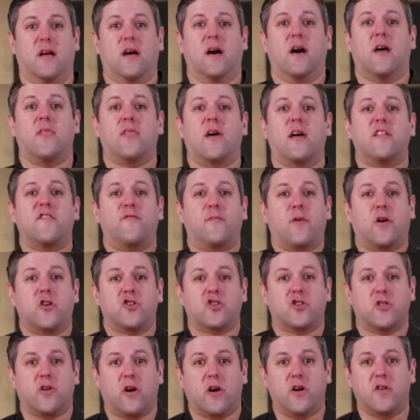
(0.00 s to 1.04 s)
A lot of
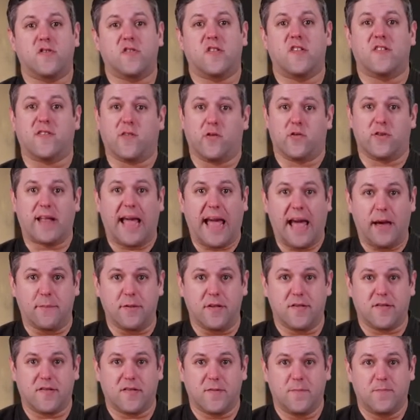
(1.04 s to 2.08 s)
martial arts is learned
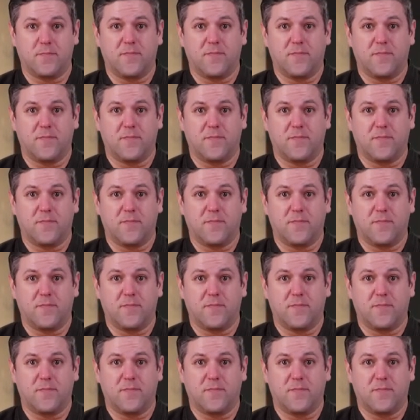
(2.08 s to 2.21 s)
habits